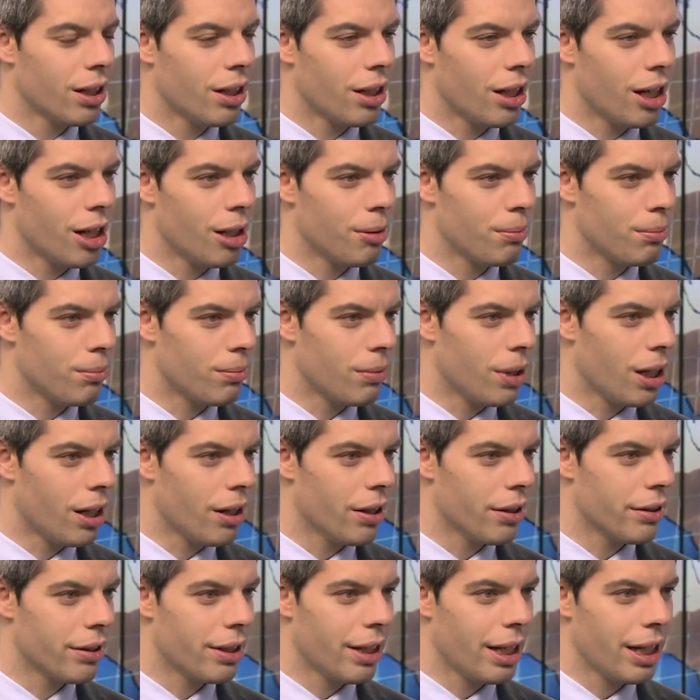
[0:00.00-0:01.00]
Um,
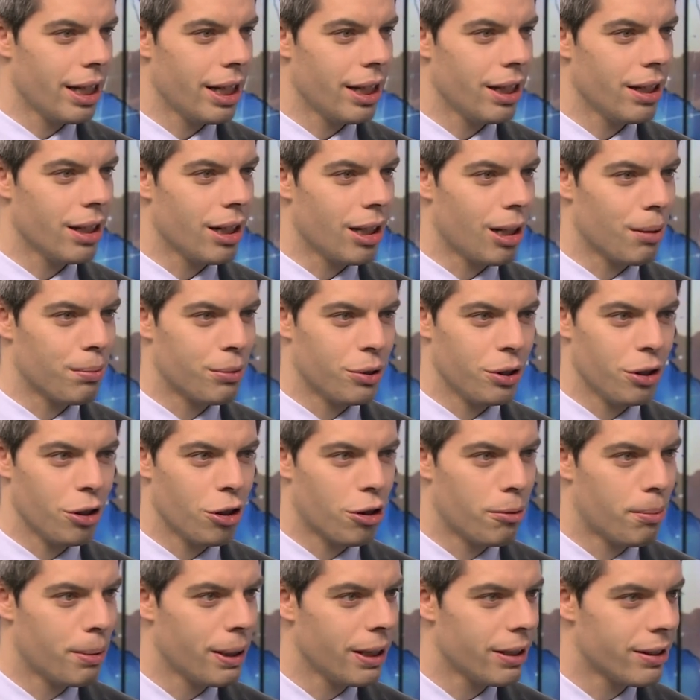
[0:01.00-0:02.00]
are they up to
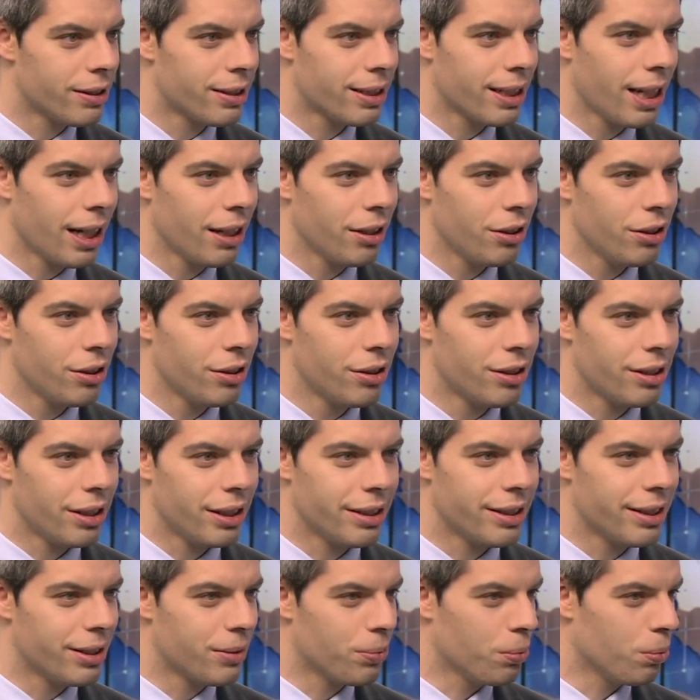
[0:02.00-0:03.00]
European standards?
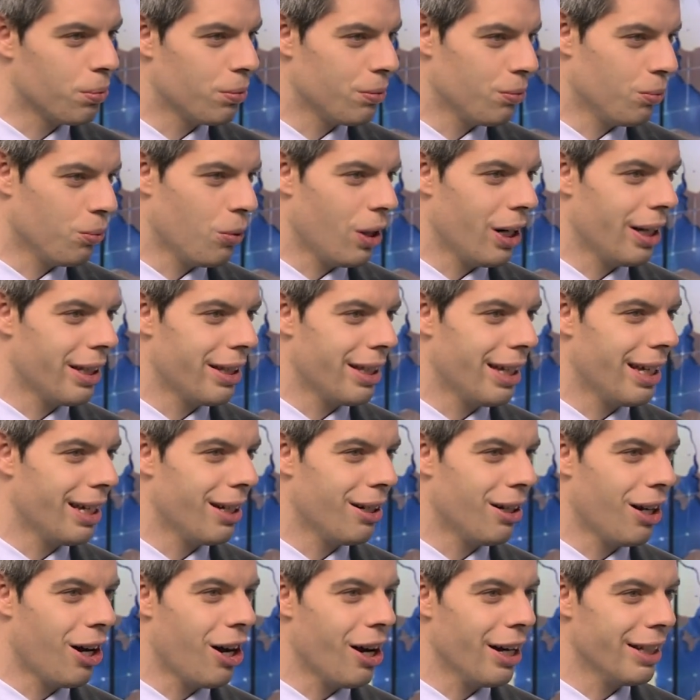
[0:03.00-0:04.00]
Is this why they
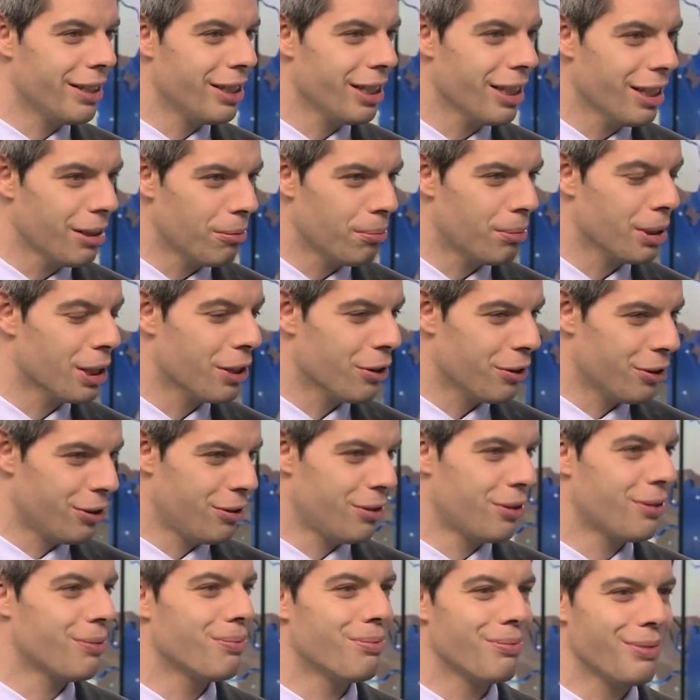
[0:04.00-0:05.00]
are hiding it
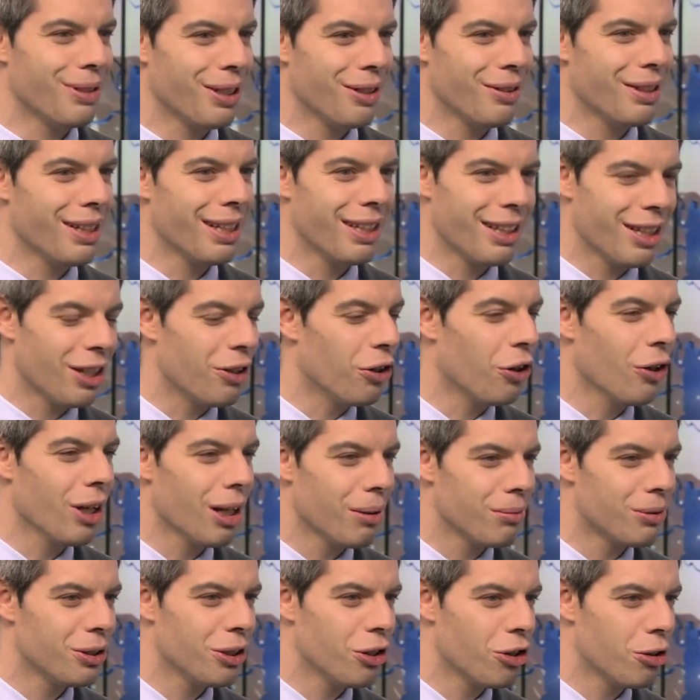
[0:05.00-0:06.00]
because no, they're not
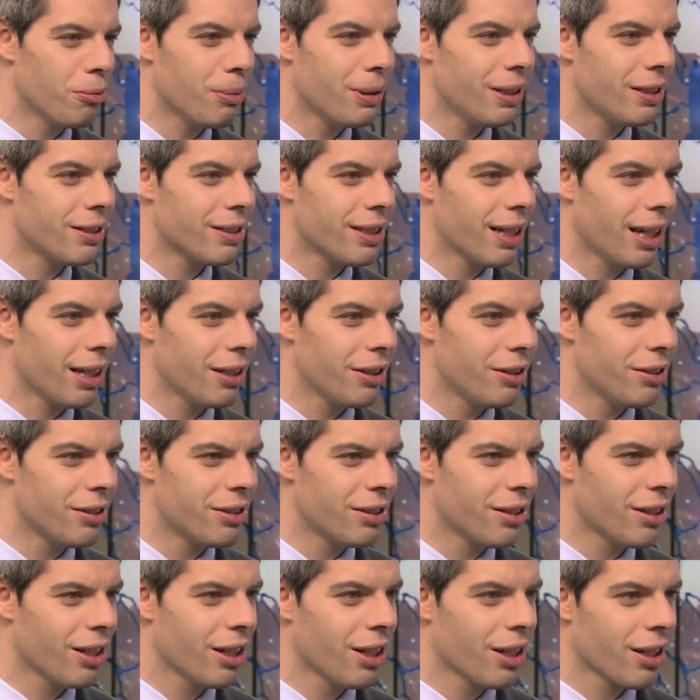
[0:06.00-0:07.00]
up to European standards?